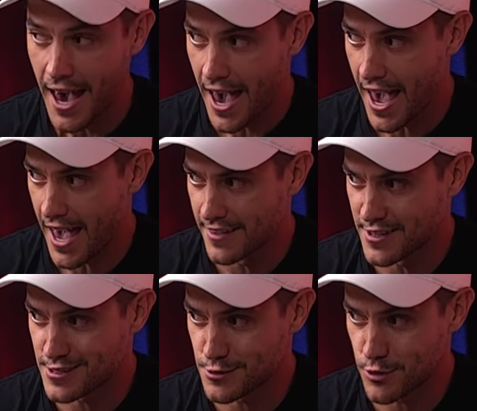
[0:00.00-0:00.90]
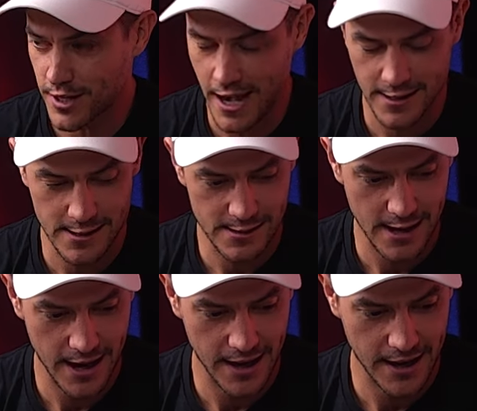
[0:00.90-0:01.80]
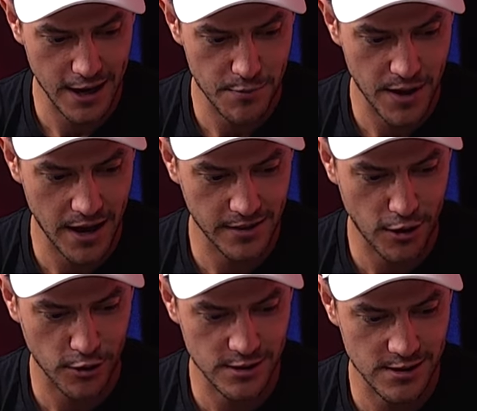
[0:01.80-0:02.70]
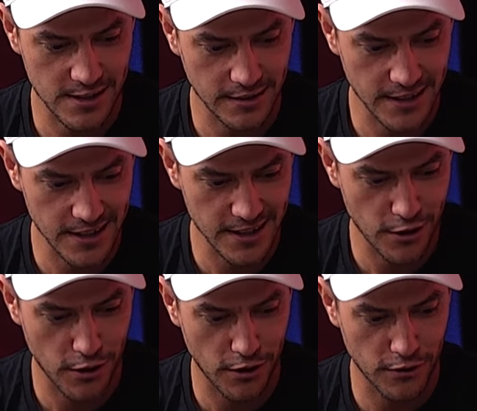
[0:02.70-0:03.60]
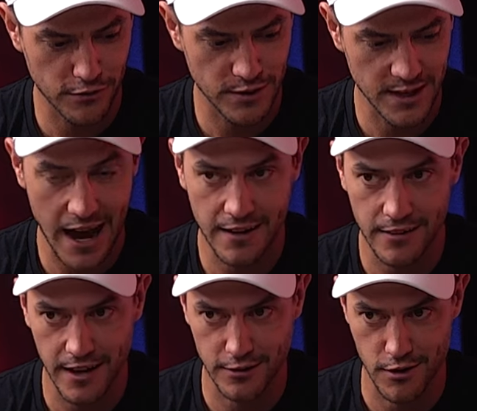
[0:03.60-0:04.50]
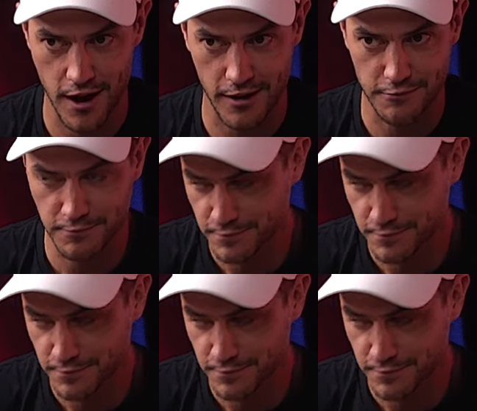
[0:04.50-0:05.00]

And this is what he had to say about the hostility of the Adelaide crowd.